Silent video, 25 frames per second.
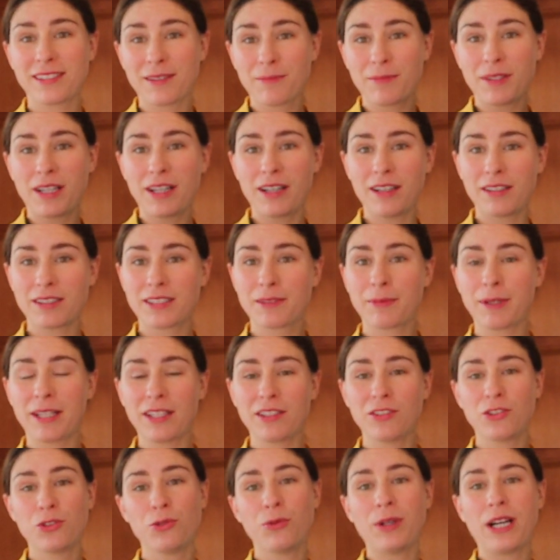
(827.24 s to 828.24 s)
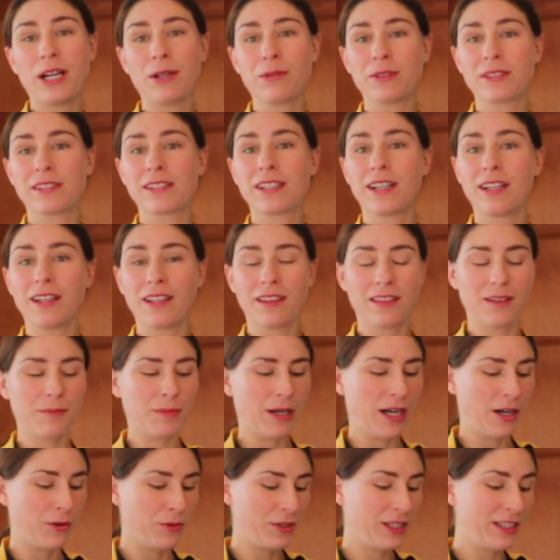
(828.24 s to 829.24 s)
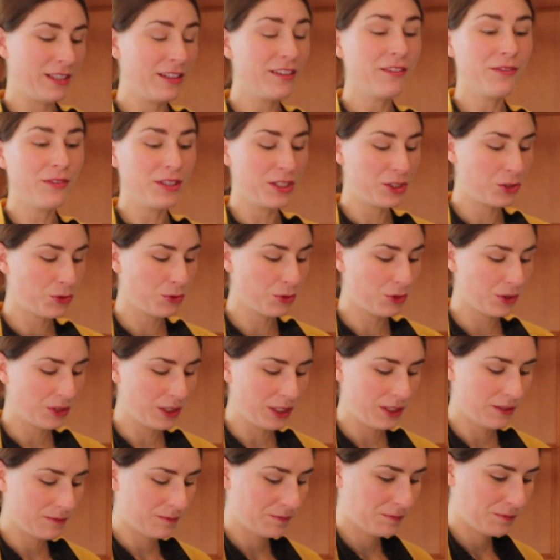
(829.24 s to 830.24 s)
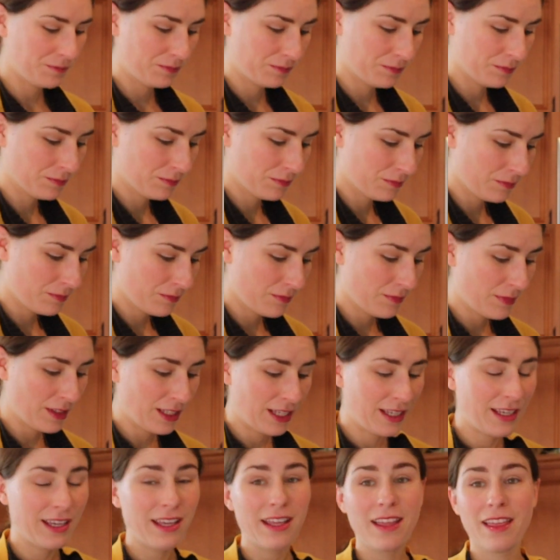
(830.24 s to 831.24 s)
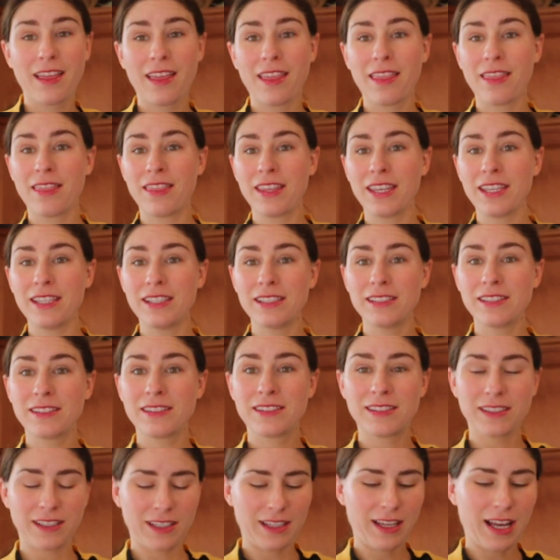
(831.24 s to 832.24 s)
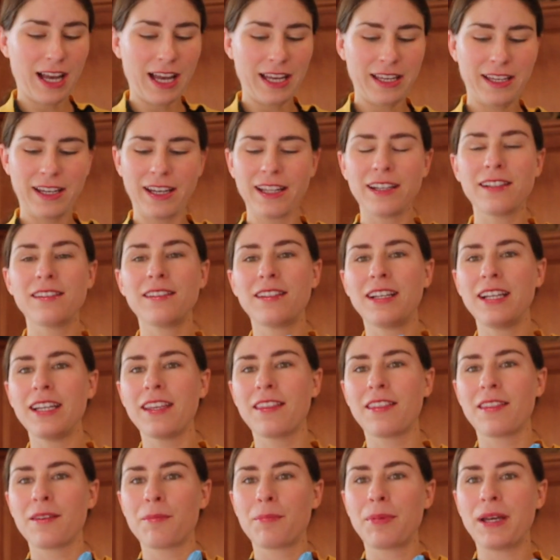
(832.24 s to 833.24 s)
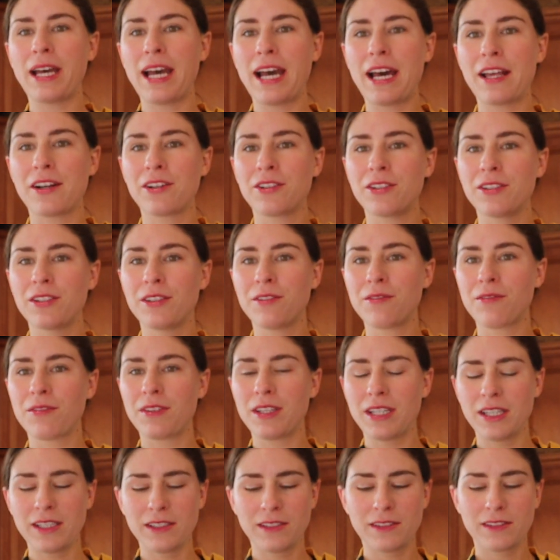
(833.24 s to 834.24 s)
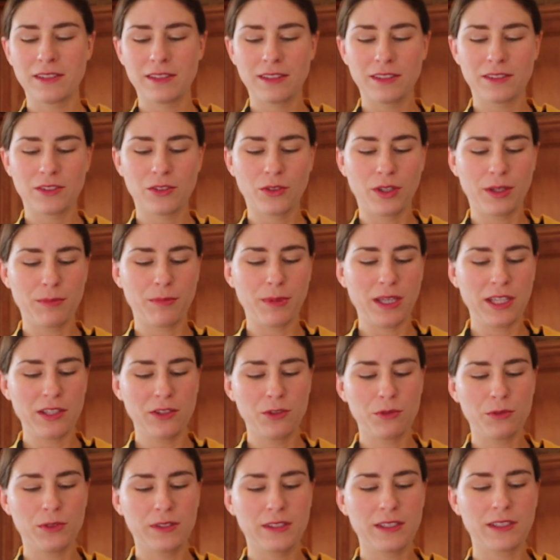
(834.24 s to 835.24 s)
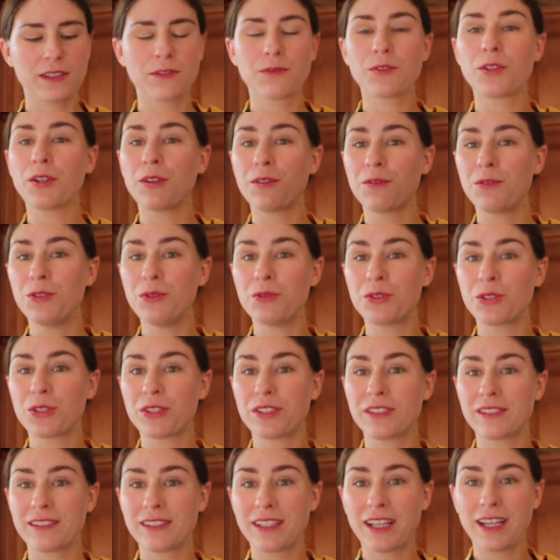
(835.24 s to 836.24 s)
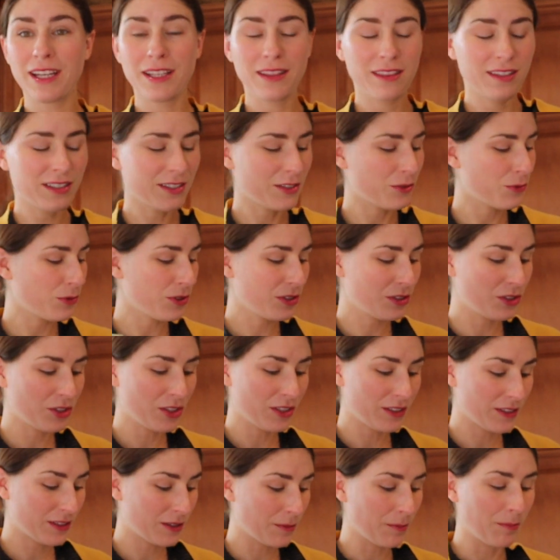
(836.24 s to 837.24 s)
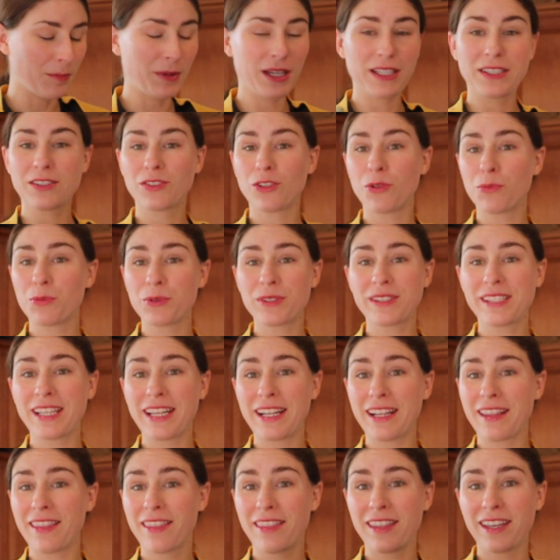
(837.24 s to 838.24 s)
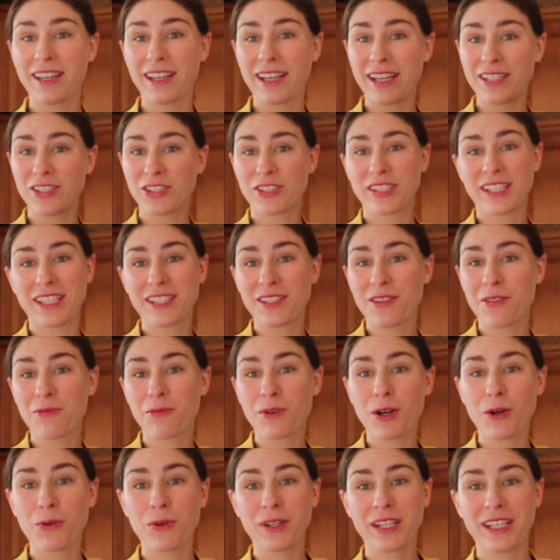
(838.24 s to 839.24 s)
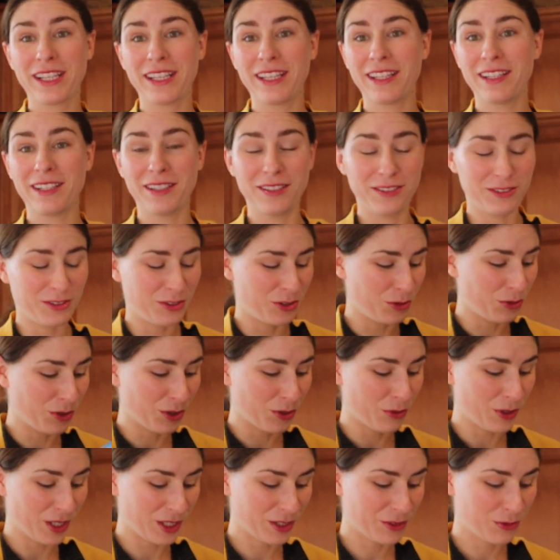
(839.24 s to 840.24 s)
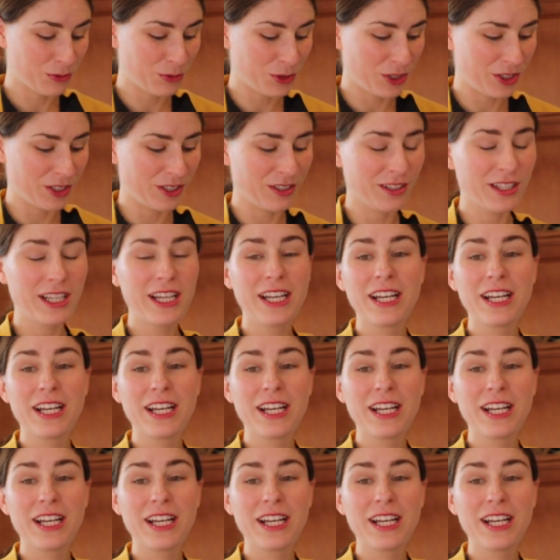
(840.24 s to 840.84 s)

I'm not spending 2 hours cutting them out individually. These, I kind of like the pattern of this, so I may use this for a future design. This was just, my soap was getting thick, I just had to throw it in and do a quick swirl.